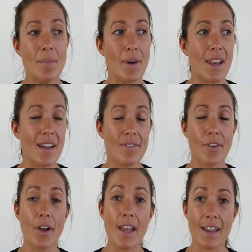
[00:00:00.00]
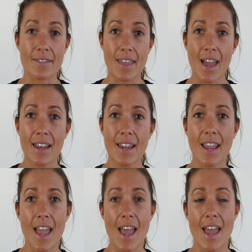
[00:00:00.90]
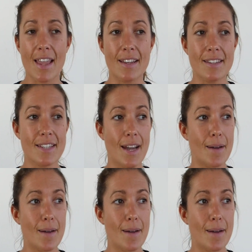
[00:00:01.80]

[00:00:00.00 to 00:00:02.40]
but I've grown out of that, and